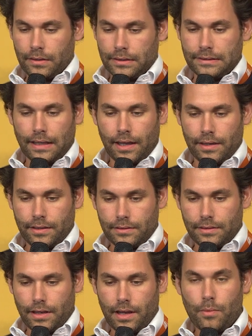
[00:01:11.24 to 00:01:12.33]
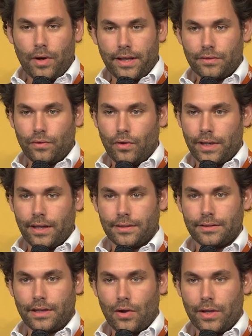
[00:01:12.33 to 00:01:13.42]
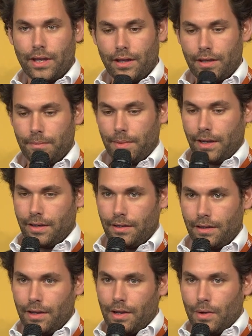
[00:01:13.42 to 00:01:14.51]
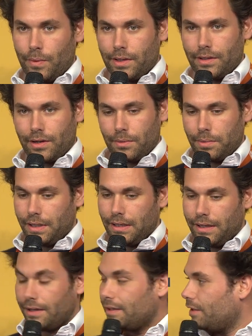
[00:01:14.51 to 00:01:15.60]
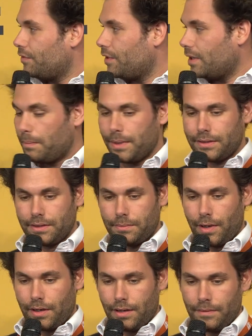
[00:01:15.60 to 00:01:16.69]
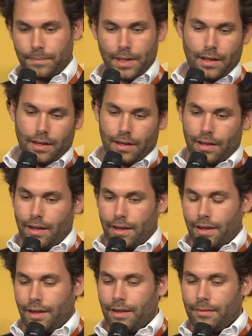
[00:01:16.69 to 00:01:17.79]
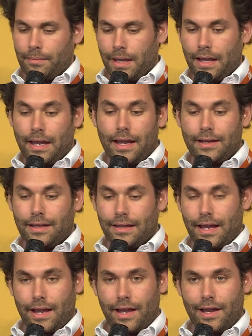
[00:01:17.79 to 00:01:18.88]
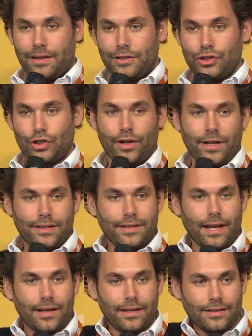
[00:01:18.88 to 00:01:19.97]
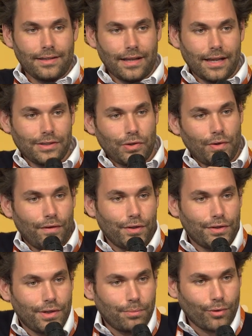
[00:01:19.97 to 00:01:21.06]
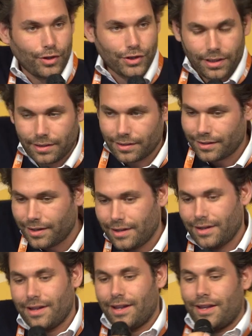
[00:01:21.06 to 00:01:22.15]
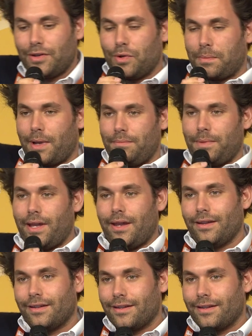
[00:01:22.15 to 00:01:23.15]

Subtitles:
Started more or less 4 years in Berlin with a completely different business model. And the entire journey started as a university project, doing my MBA.